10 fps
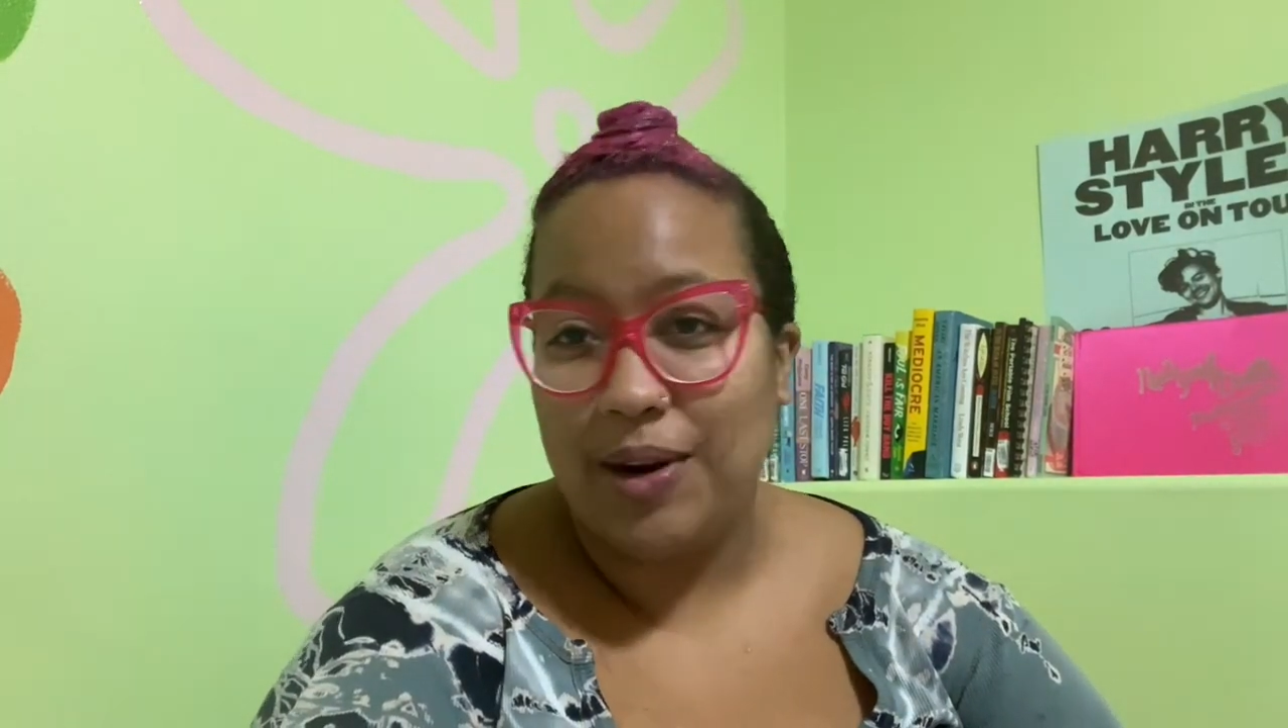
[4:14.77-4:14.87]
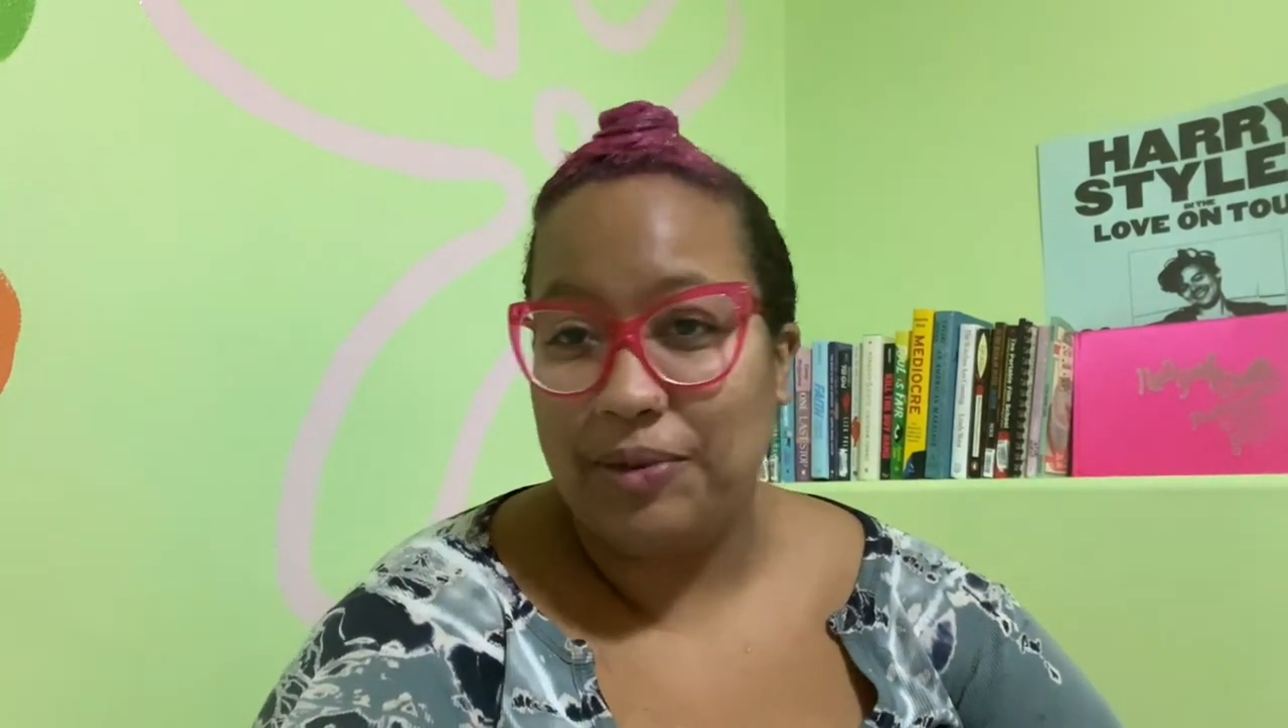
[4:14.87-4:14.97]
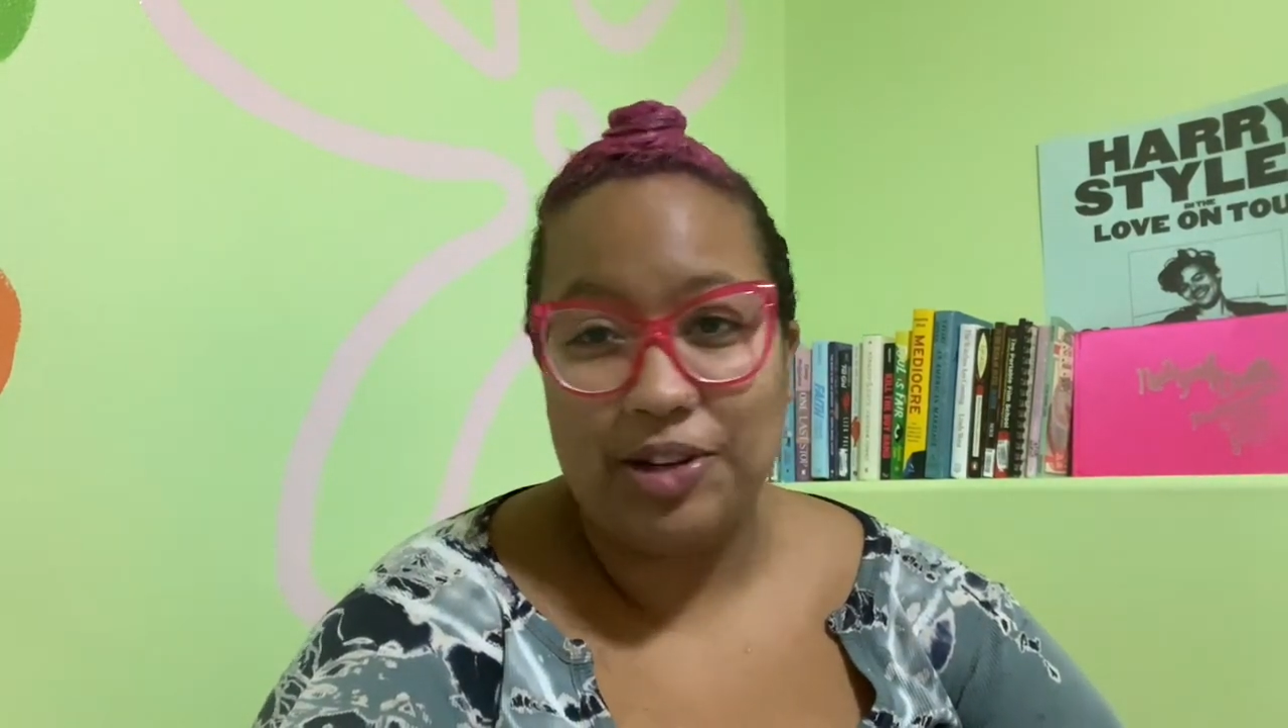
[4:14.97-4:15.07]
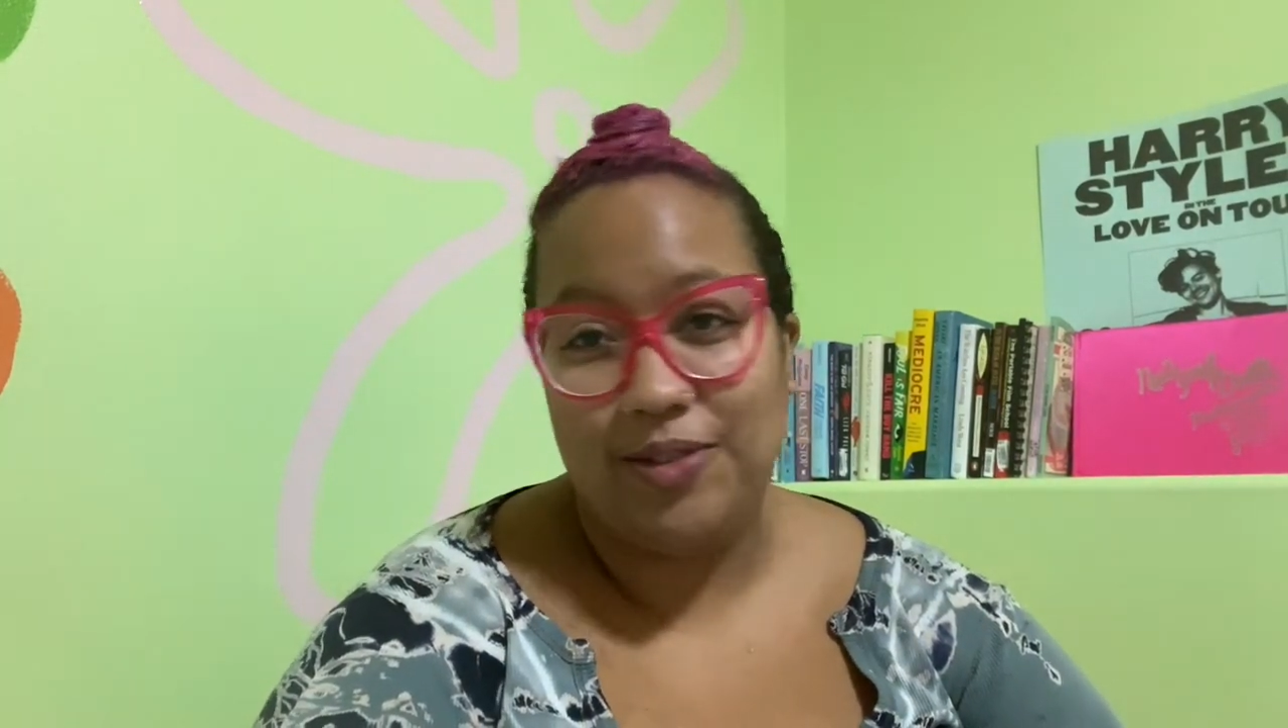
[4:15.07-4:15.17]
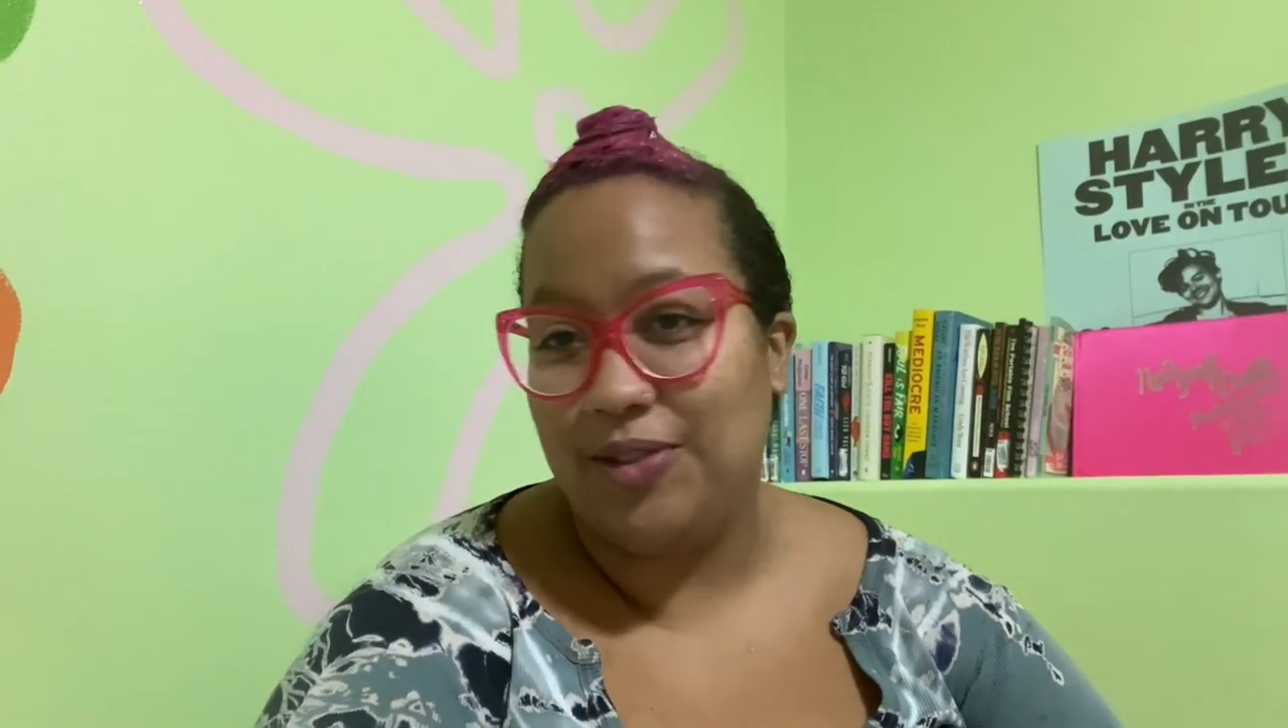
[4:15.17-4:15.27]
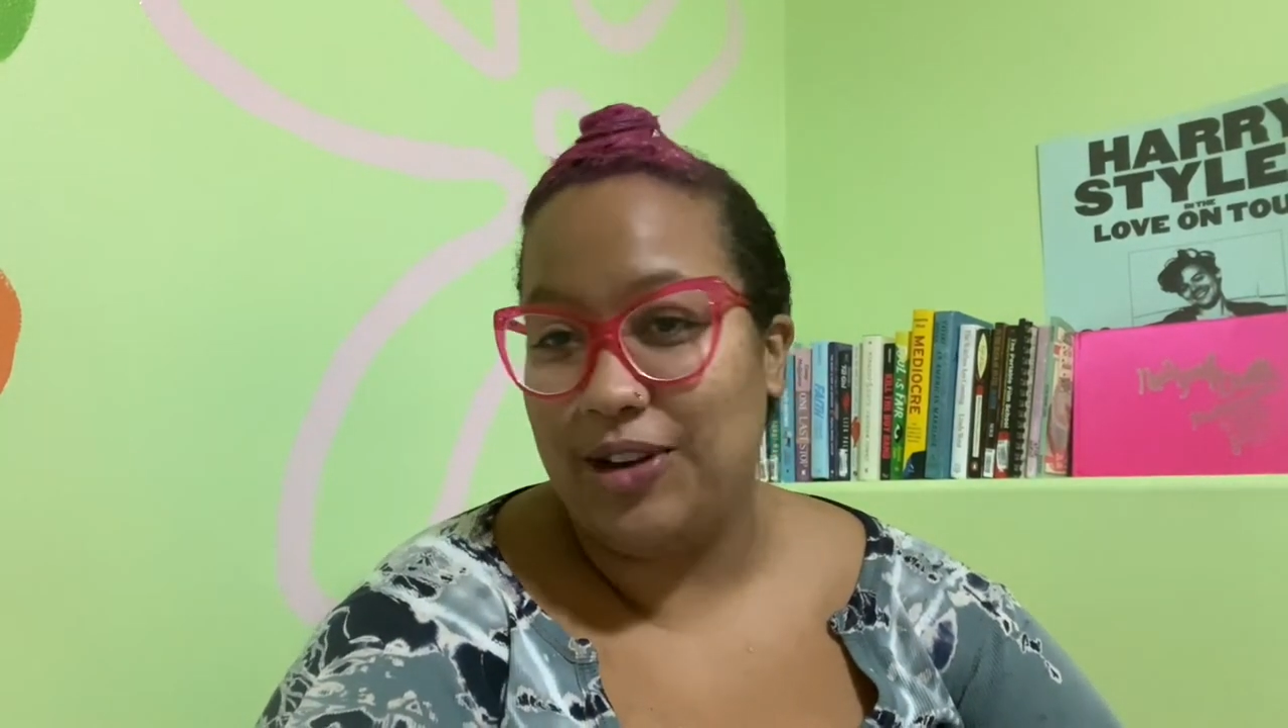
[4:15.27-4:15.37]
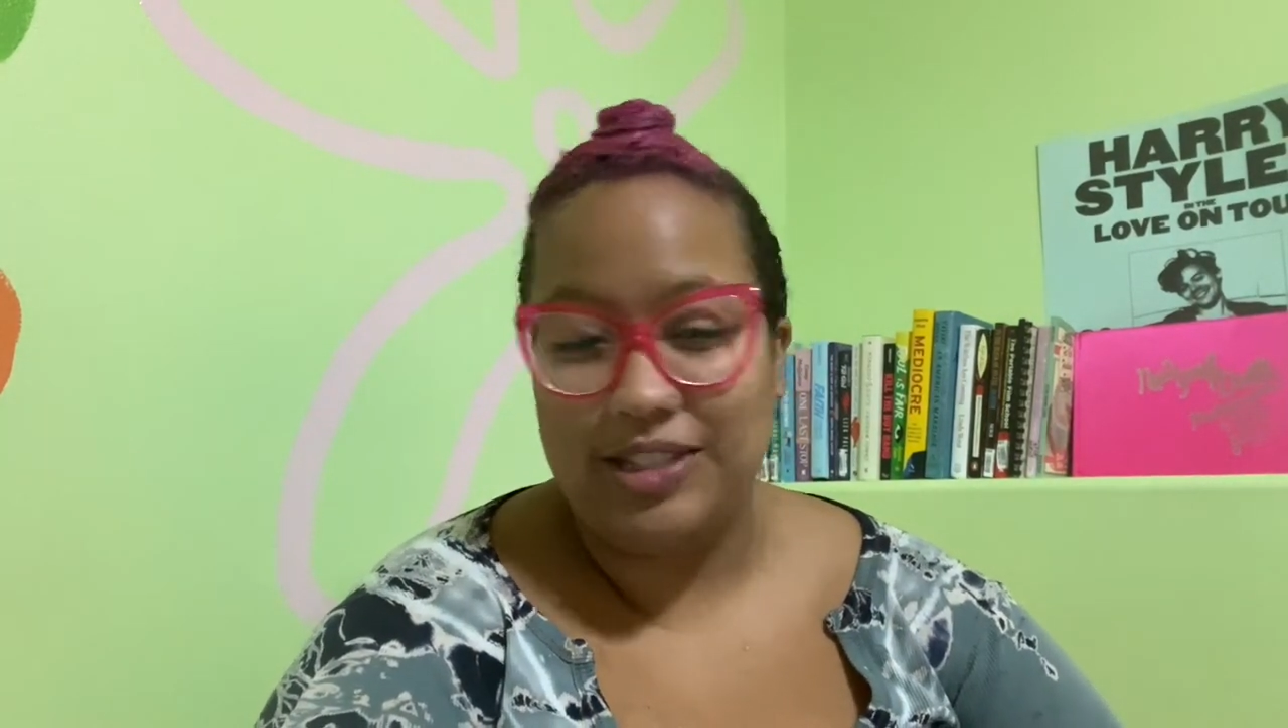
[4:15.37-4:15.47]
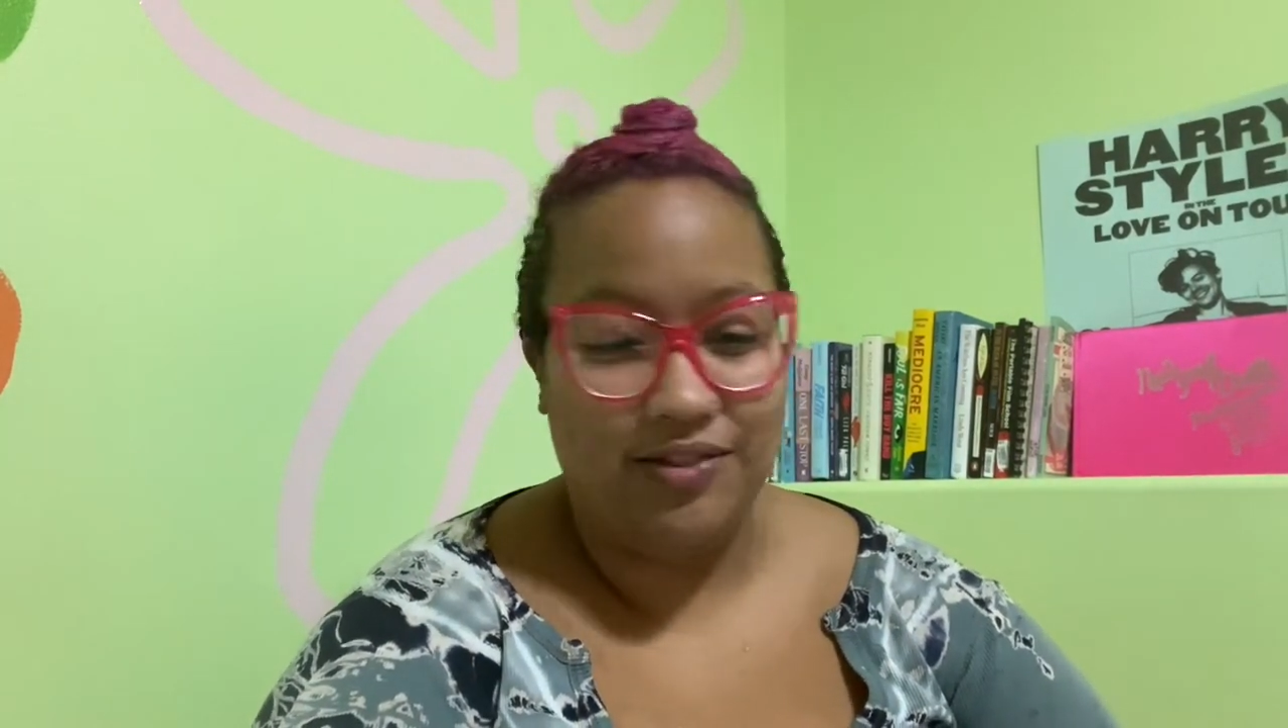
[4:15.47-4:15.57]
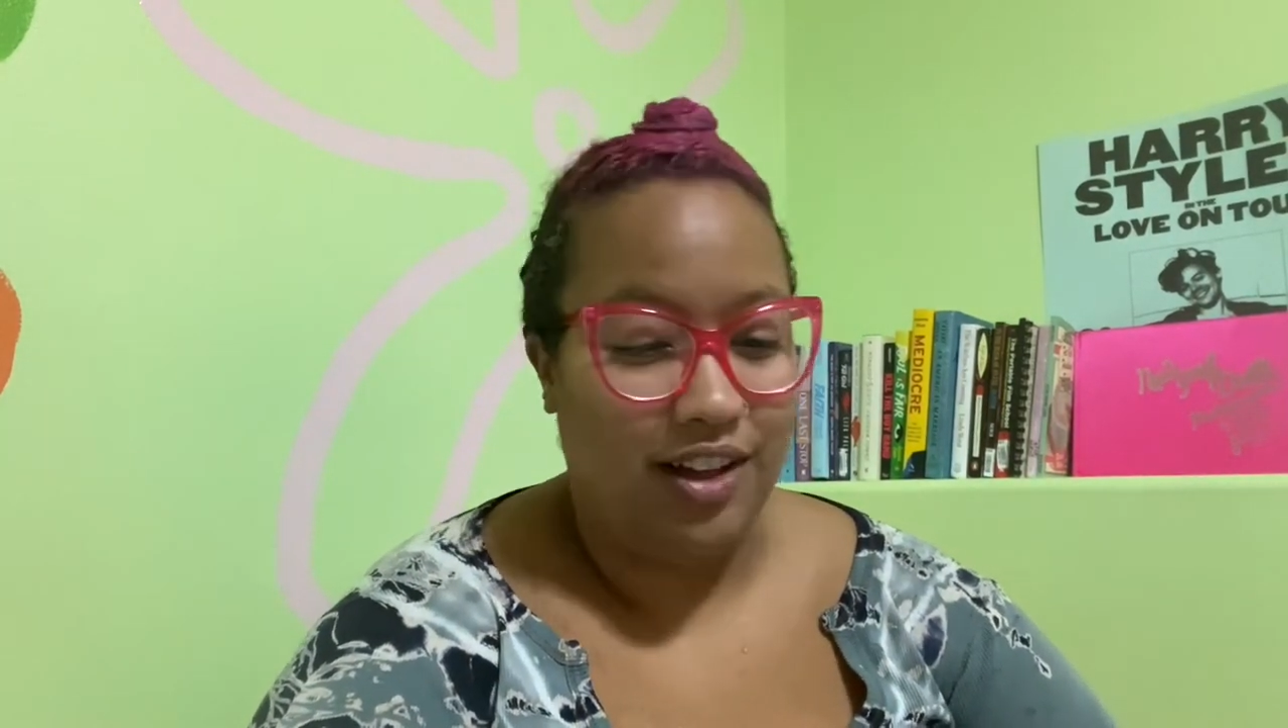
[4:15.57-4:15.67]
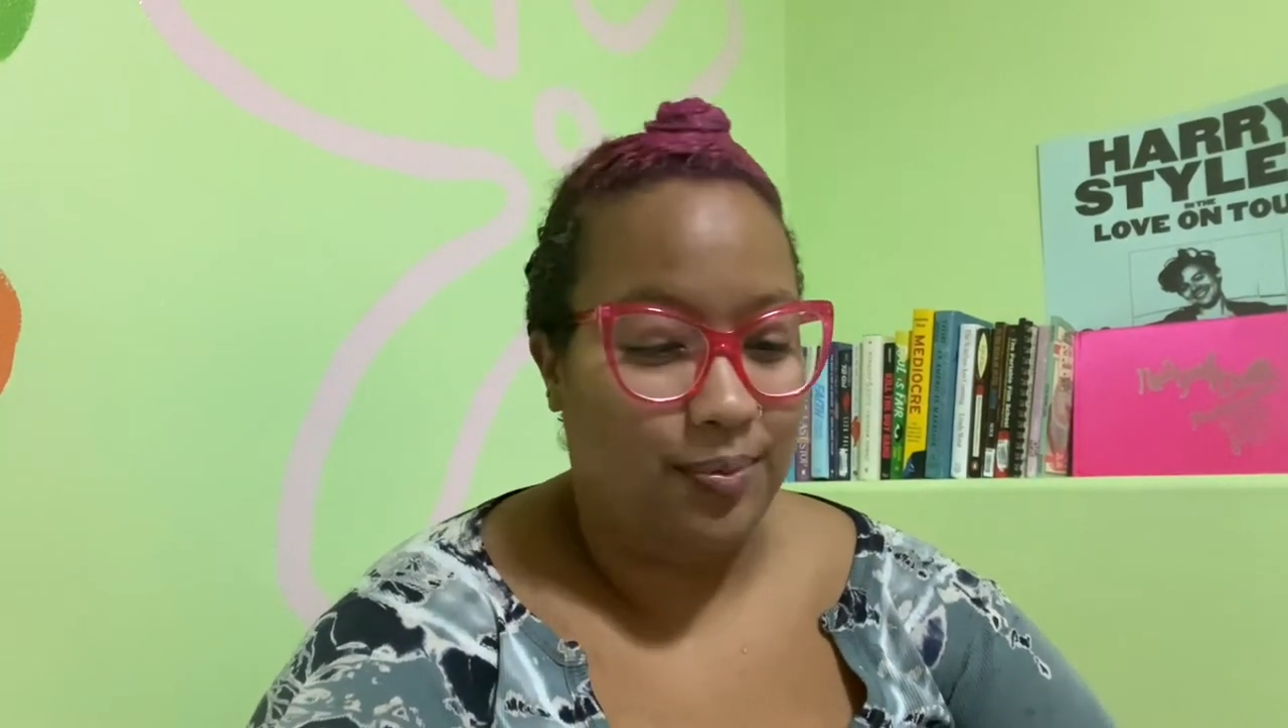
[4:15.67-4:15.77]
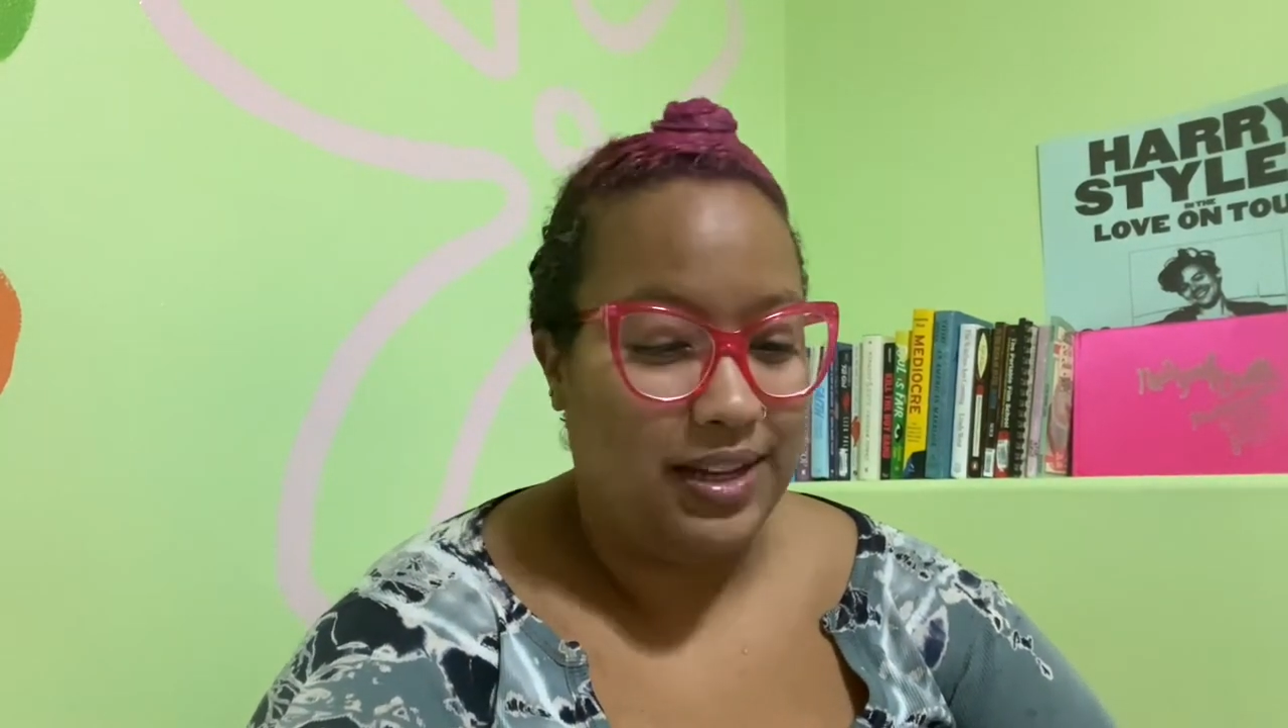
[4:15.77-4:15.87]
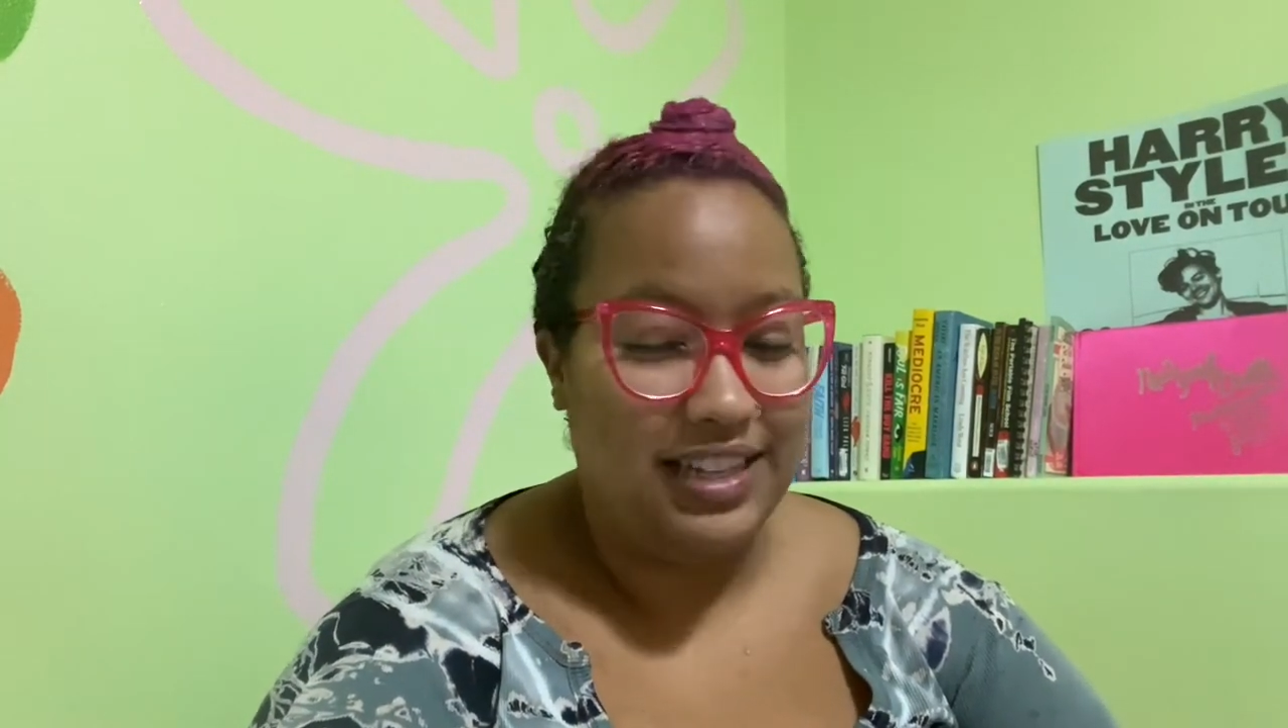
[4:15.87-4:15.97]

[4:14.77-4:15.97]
gonna do for the rest of Vlogmas.